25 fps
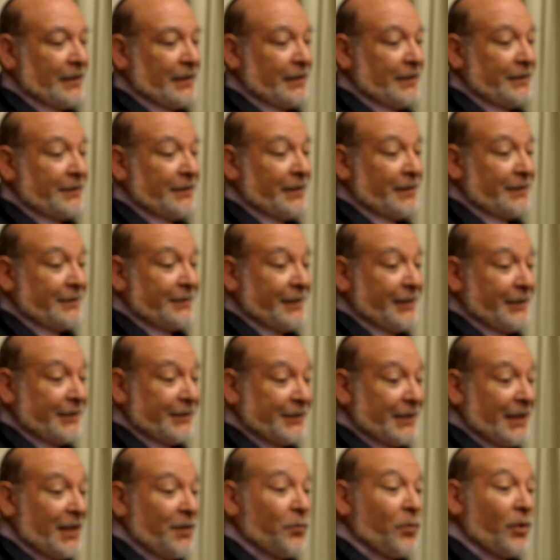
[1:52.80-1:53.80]
And I dare
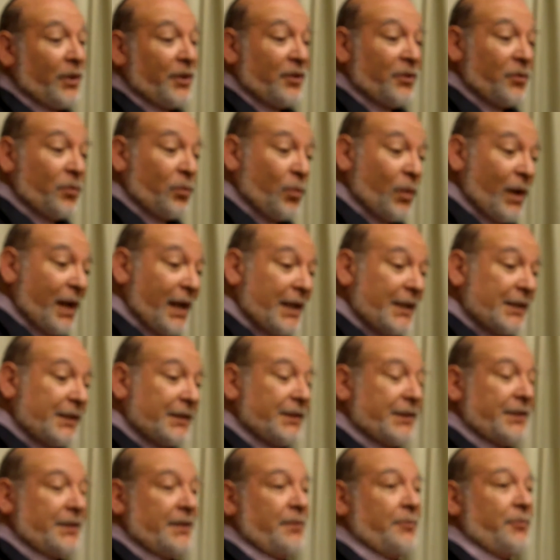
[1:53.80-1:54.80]
say one of the
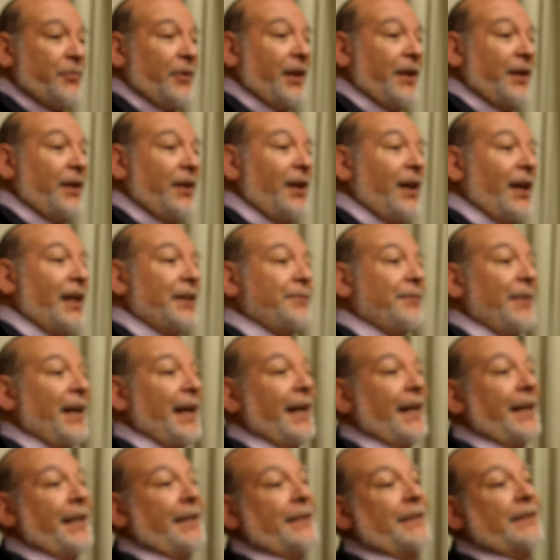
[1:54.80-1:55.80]
ways to bring God
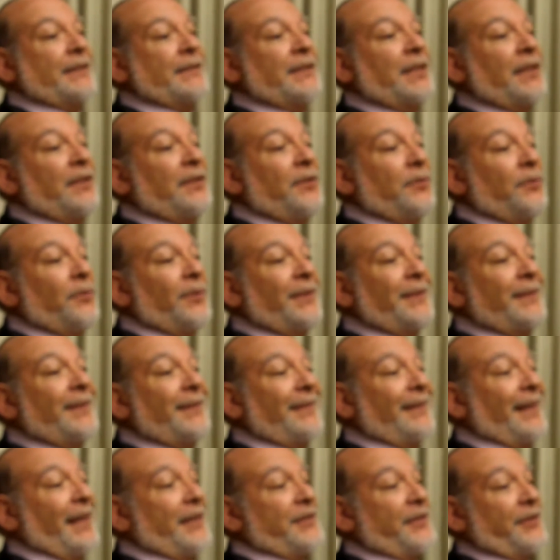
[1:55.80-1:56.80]
back is to do an
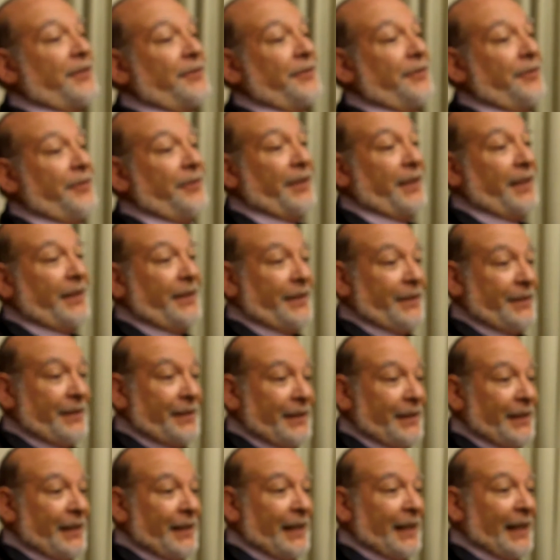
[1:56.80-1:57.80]
illogical thing
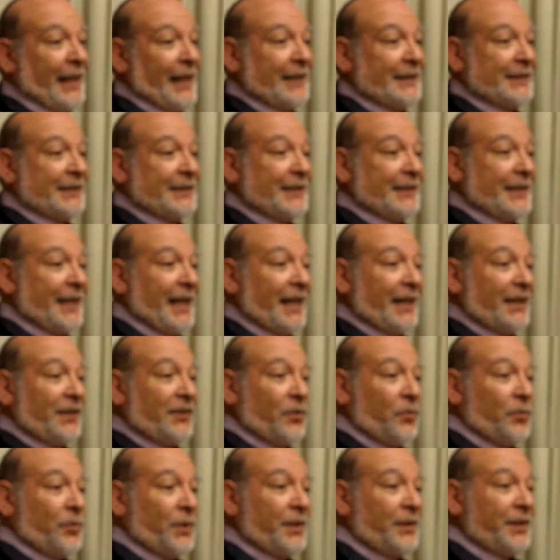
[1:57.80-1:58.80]
and
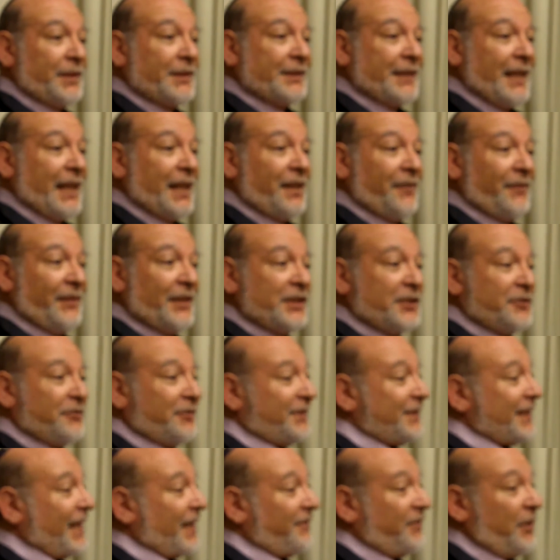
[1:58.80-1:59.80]
stand with the state of
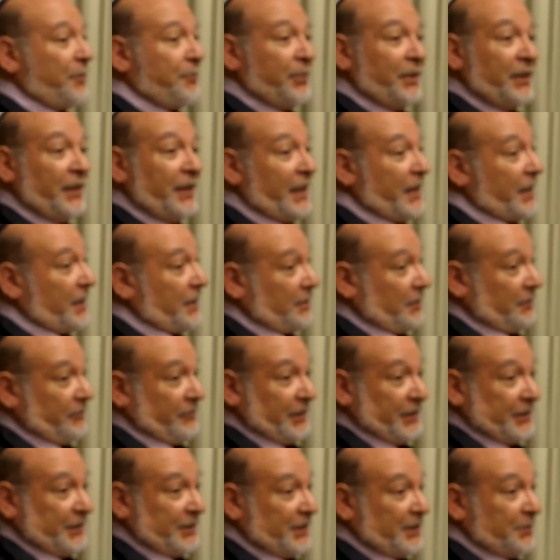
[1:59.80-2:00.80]
Israel, not for political
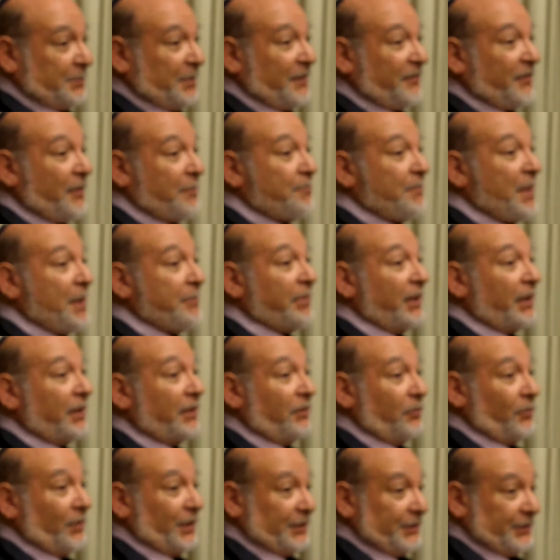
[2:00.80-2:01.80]
reasons, but for
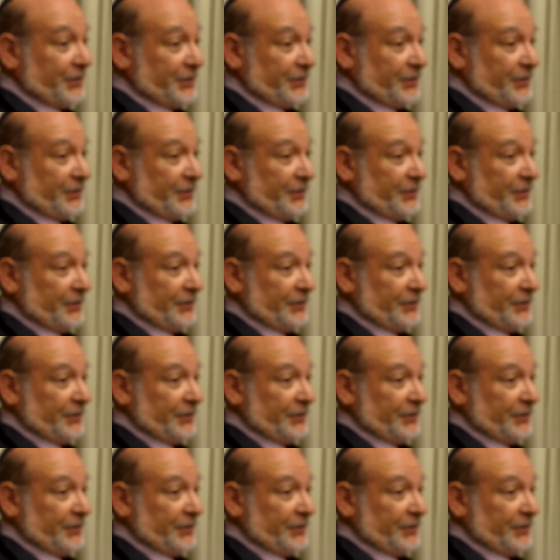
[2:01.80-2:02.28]
biblical ones.